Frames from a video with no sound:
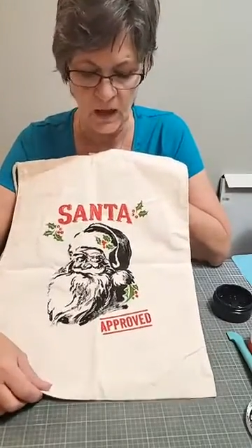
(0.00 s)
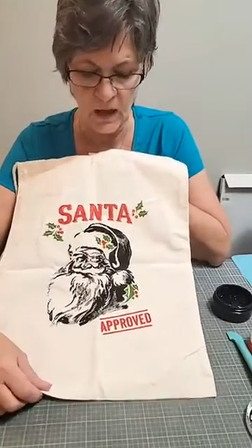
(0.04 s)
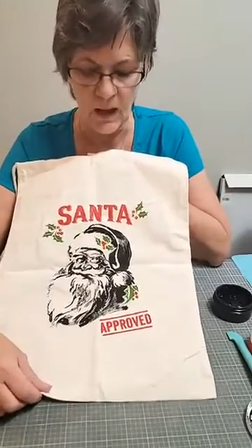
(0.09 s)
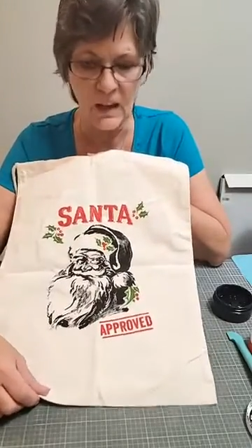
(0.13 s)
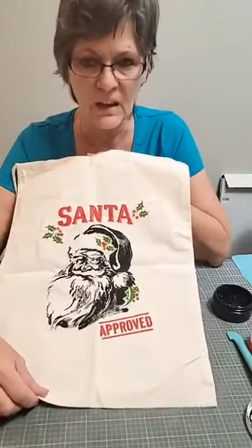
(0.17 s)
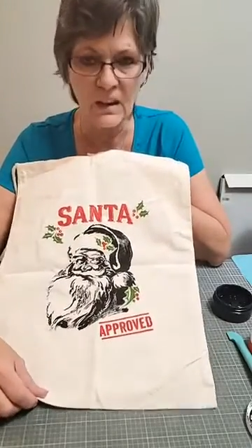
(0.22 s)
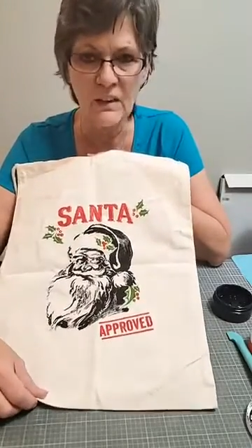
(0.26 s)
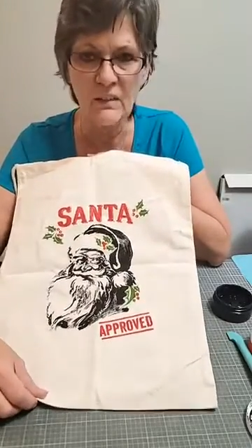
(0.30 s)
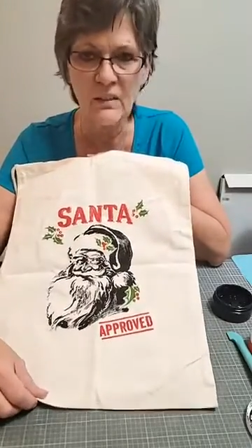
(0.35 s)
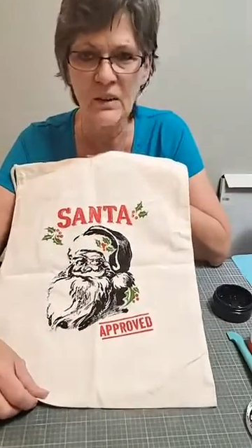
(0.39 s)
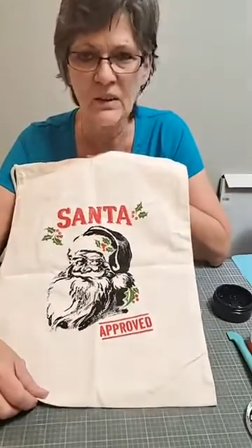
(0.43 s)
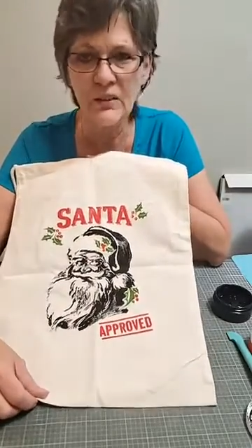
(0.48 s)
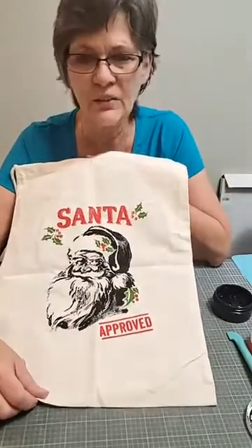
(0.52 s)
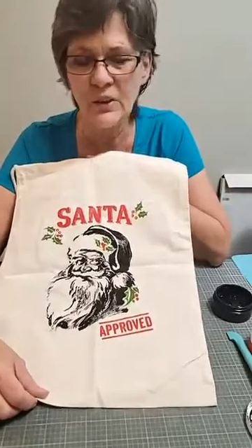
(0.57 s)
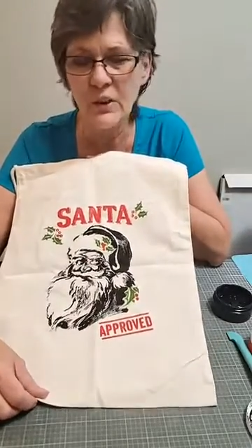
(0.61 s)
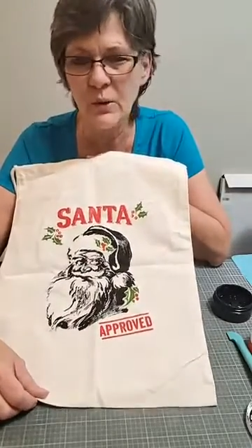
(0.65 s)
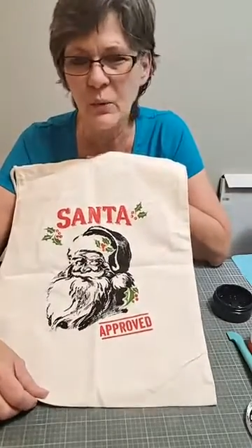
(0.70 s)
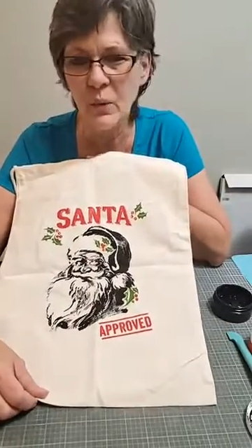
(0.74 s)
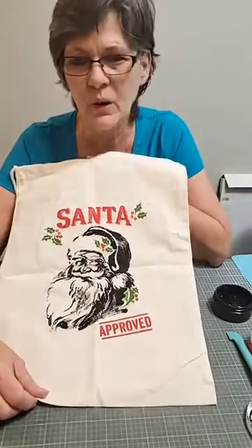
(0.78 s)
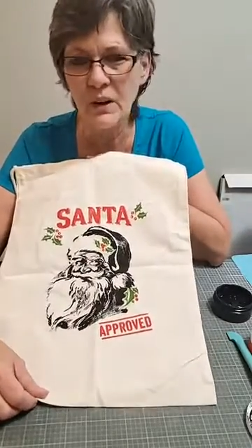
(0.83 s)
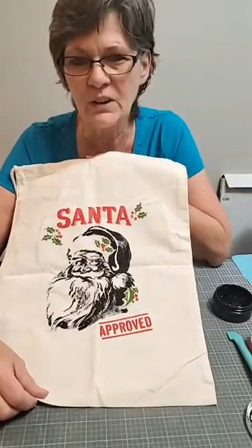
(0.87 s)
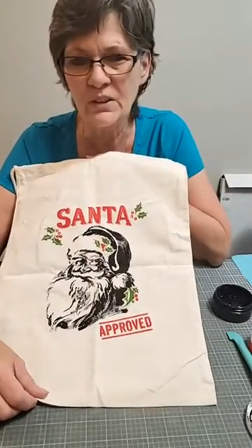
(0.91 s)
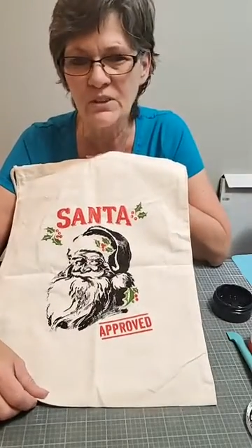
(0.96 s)
And even if
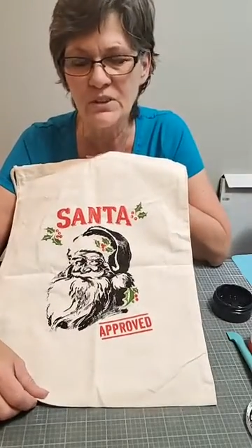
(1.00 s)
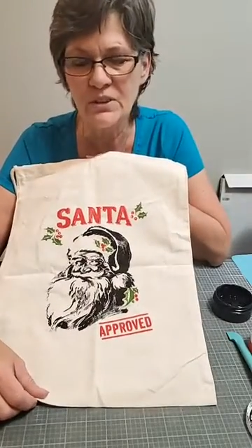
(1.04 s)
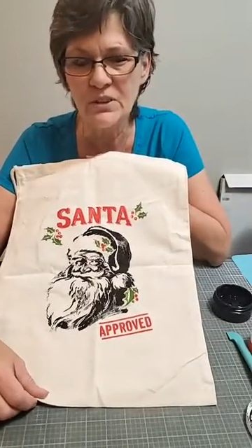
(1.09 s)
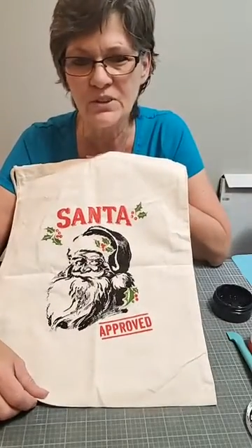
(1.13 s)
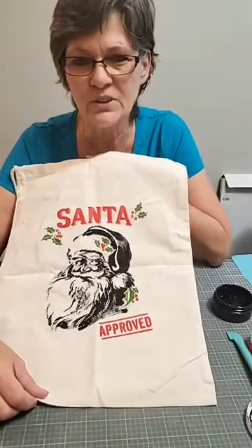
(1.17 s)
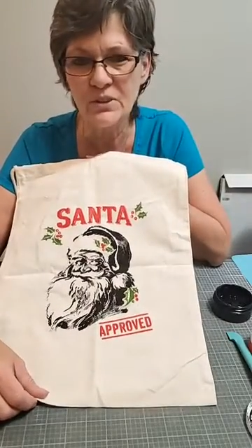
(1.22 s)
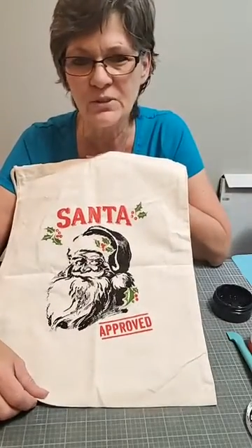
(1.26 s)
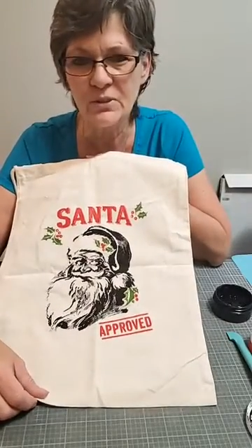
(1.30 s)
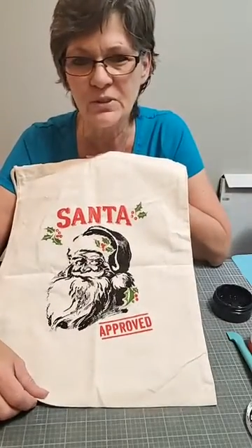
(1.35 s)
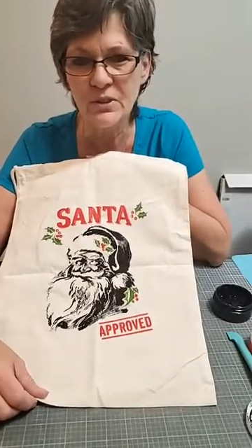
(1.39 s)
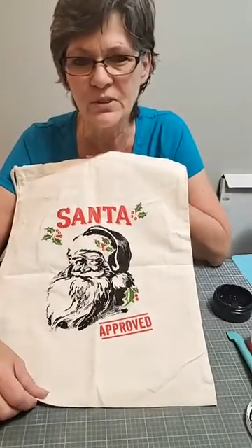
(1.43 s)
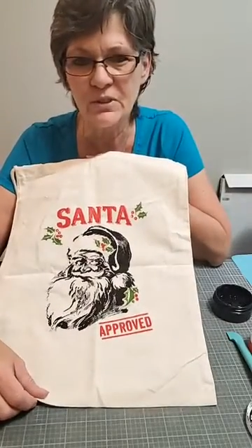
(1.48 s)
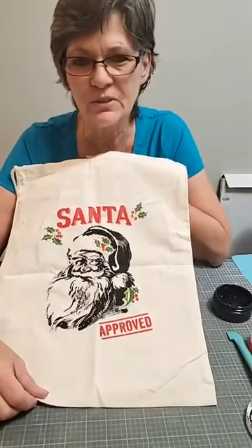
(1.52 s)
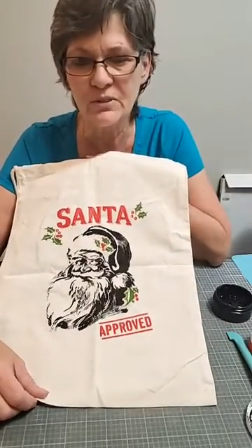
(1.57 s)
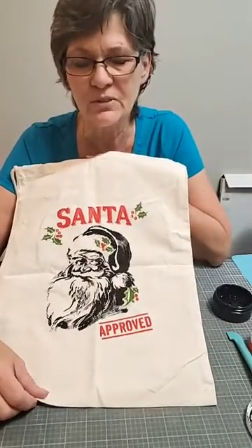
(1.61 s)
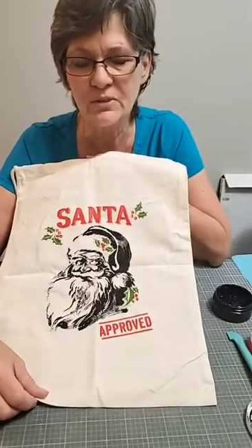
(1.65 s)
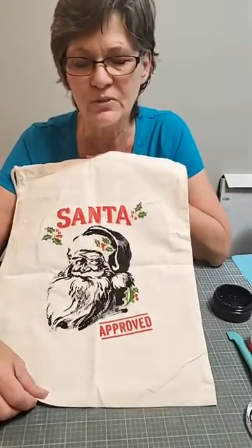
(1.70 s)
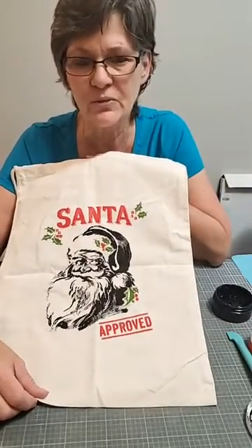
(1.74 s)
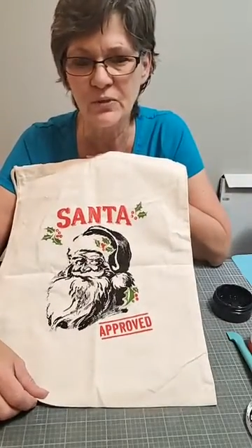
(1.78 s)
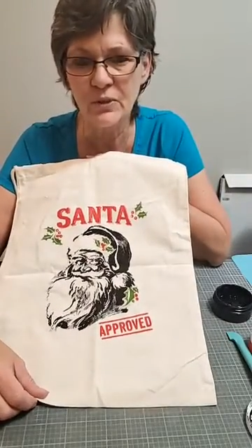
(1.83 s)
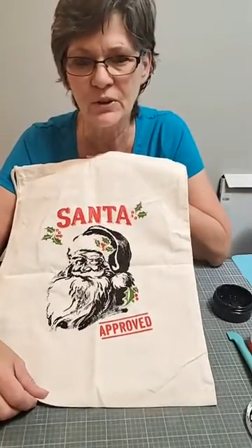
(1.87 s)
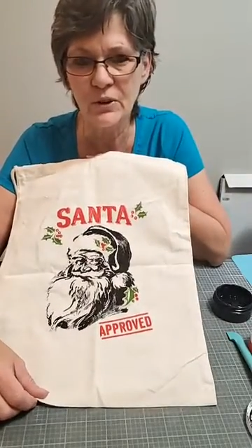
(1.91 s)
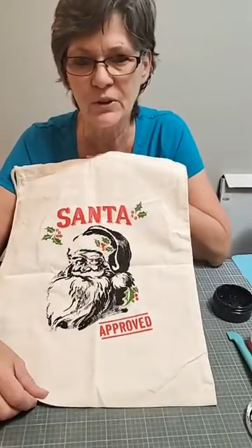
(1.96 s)
you wanted to do this
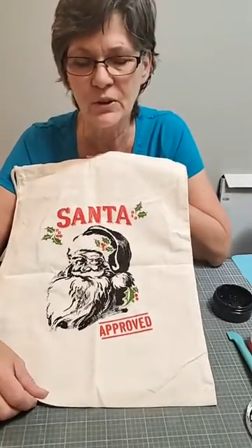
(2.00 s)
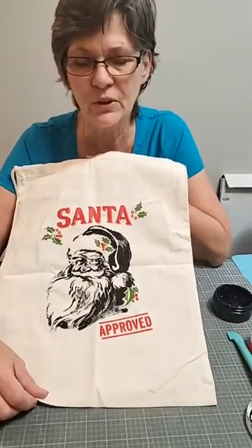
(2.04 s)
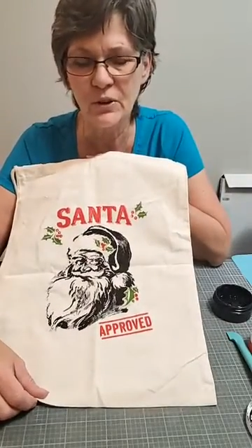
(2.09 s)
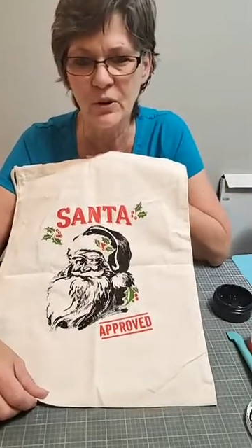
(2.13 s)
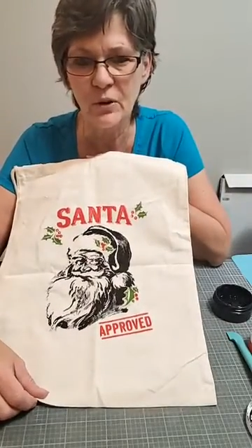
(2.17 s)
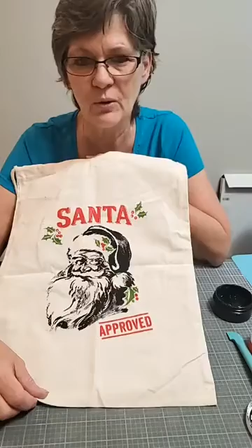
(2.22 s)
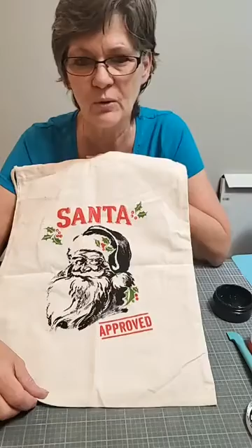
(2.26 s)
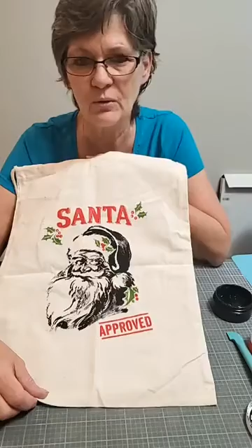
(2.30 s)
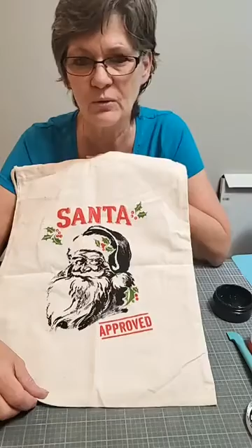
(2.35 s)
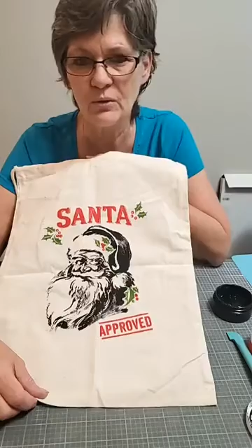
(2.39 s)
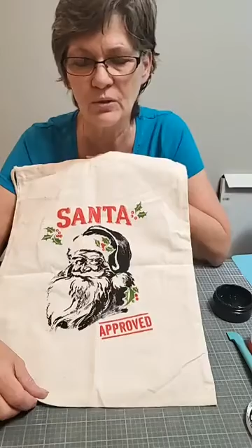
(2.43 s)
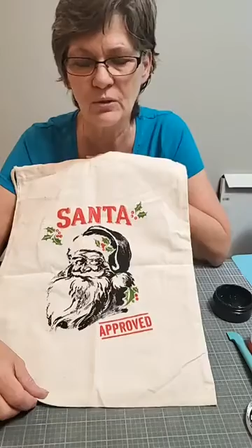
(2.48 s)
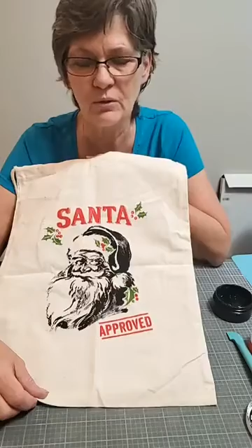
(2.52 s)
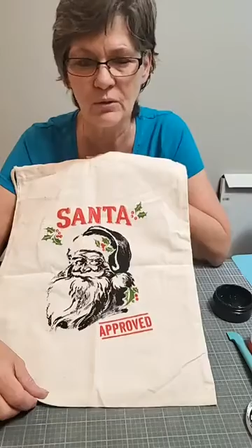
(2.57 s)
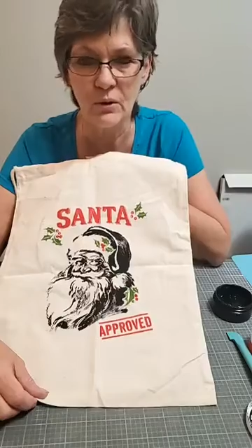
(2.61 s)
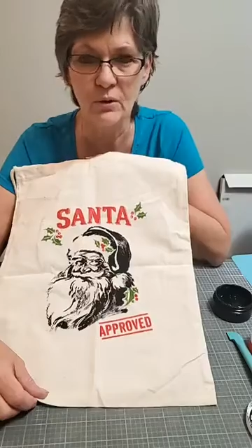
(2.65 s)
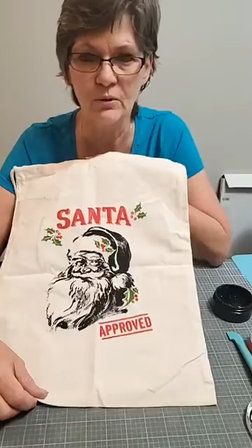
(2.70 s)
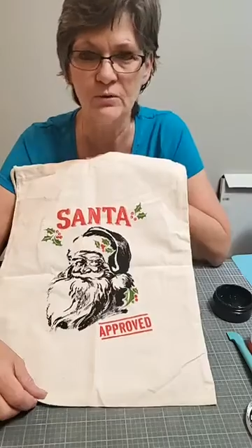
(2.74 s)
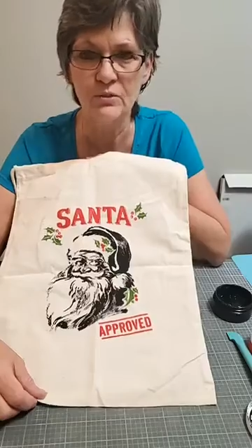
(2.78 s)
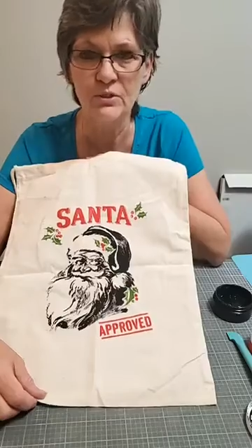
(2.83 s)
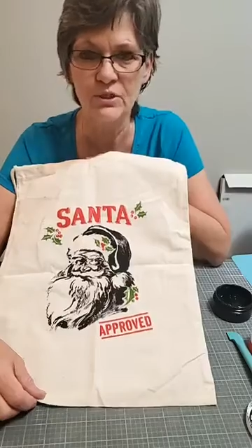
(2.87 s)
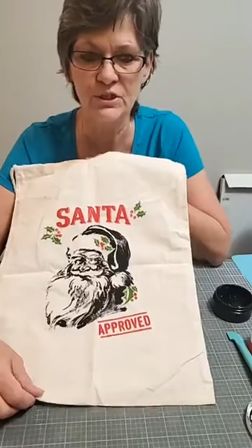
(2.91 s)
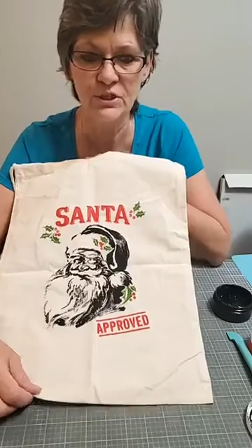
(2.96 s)
for your own
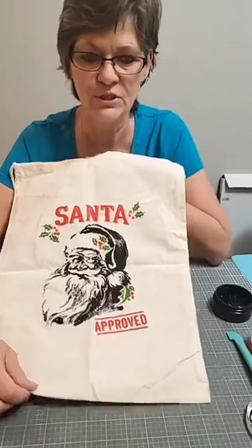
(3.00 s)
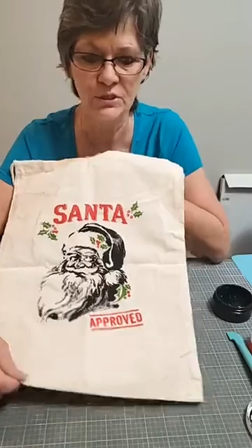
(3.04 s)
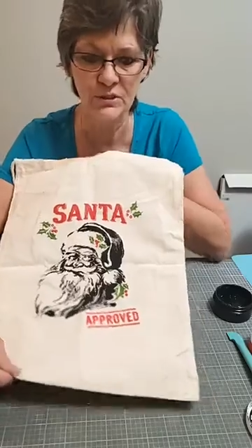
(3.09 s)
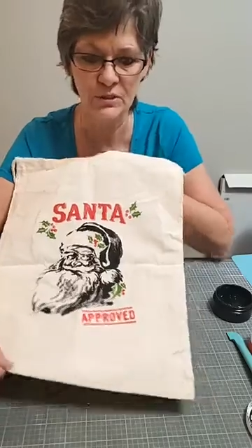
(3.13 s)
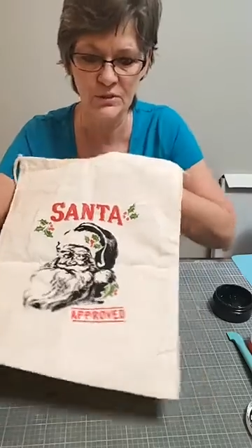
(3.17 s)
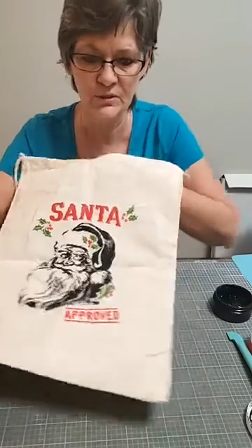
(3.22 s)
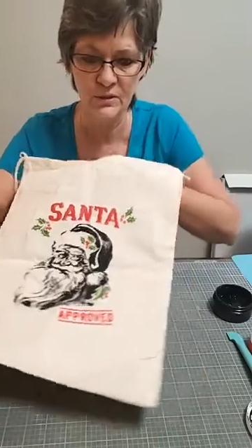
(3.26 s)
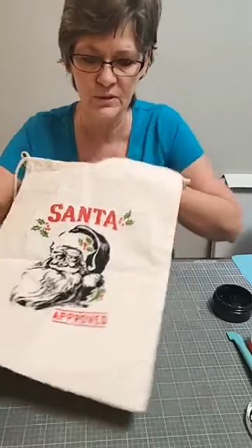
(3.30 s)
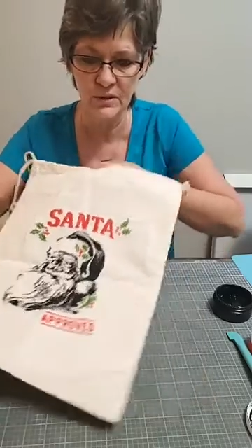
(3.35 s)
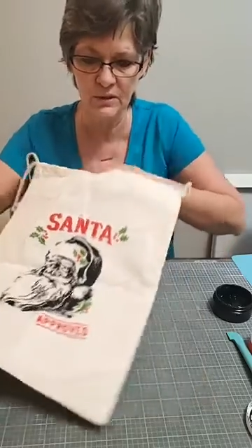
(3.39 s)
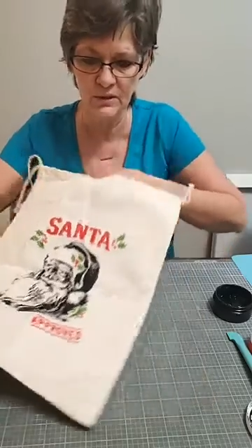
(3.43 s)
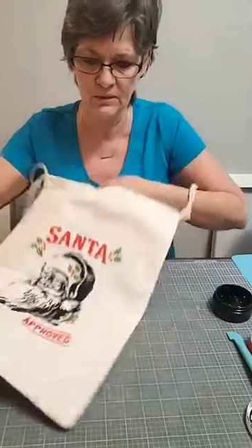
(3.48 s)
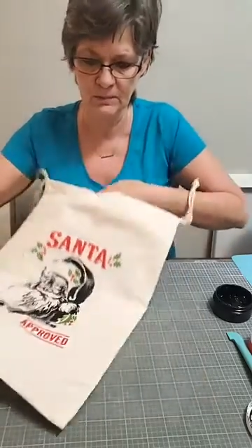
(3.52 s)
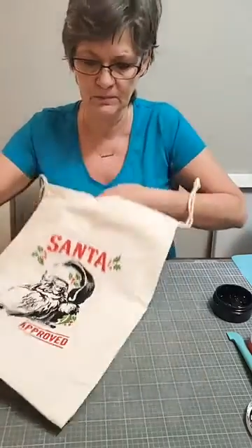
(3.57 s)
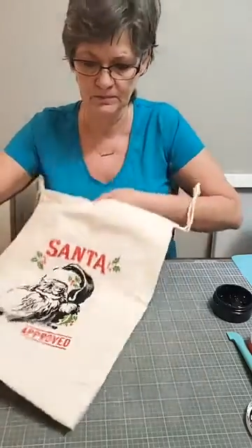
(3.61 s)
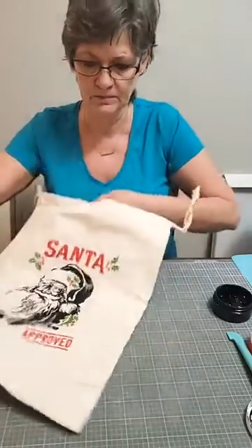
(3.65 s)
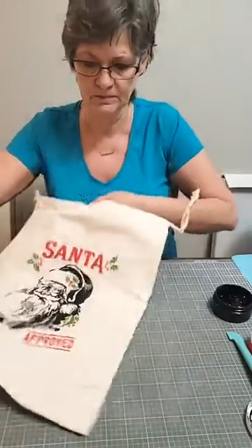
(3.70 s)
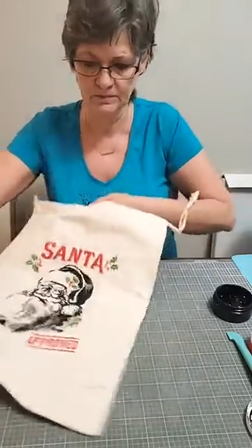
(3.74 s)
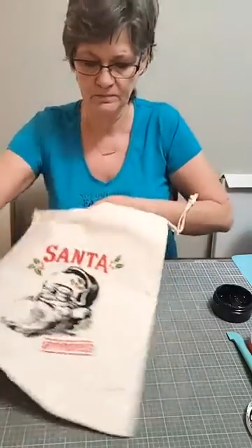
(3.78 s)
grown children,